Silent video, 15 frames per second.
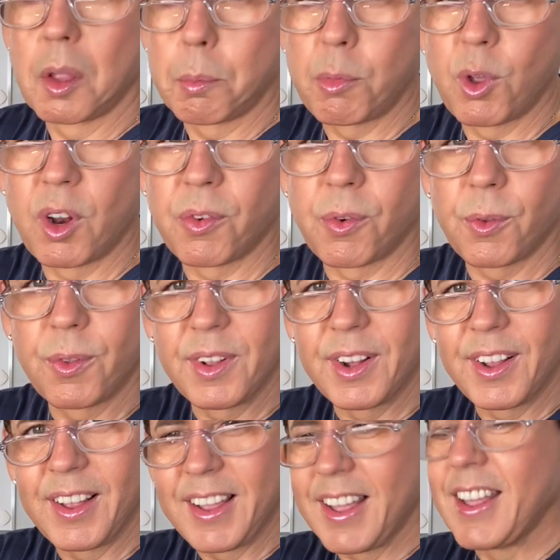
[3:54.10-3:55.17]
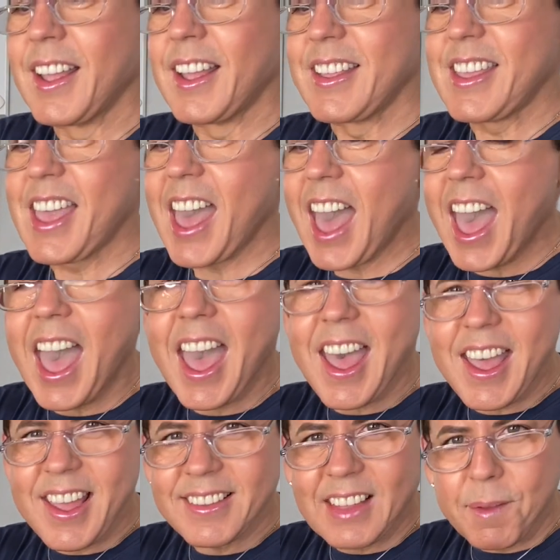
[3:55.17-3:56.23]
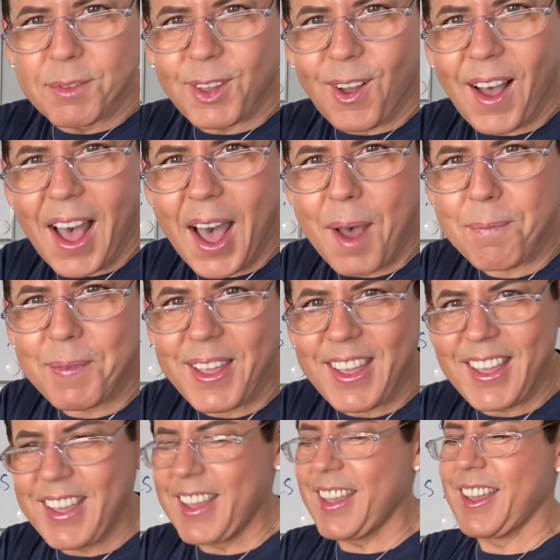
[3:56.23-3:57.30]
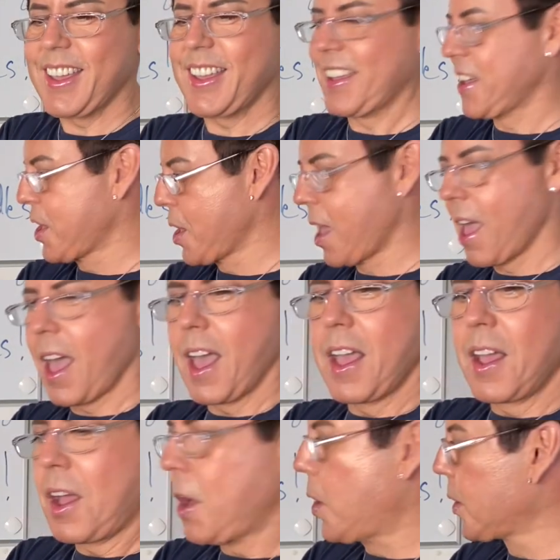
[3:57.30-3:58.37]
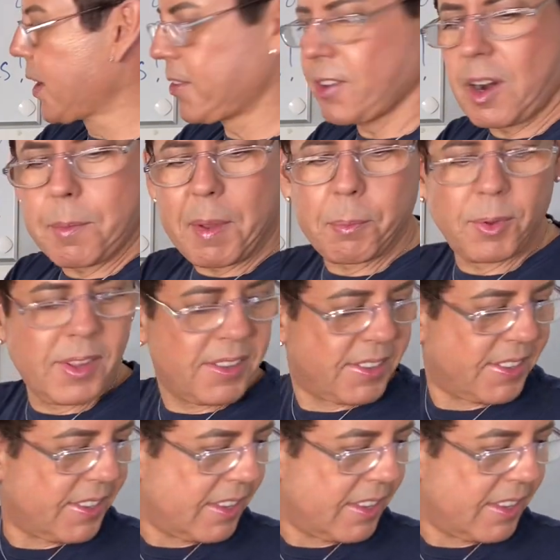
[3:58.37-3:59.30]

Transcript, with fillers: Beautiful. Yes, I'm so happy. Okay, so let me put this